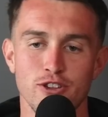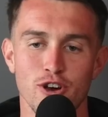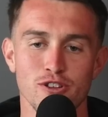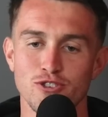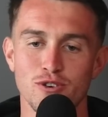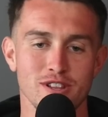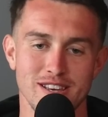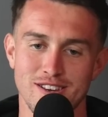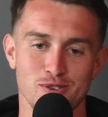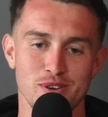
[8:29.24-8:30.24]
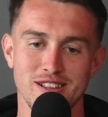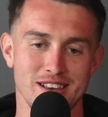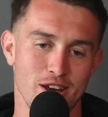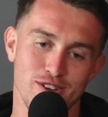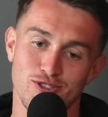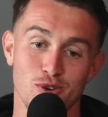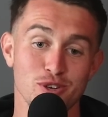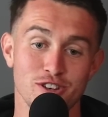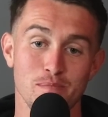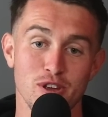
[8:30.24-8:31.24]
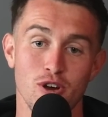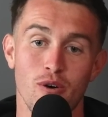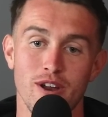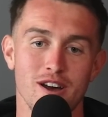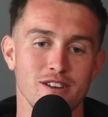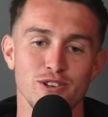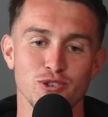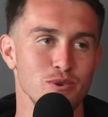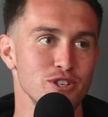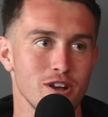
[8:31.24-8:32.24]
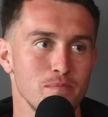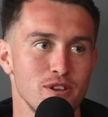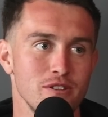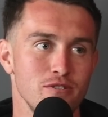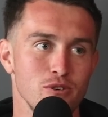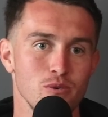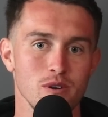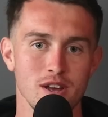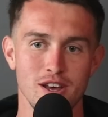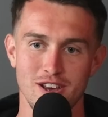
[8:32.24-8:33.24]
You know, there's always, like in Queen, like there's always something going on. There's always something to do.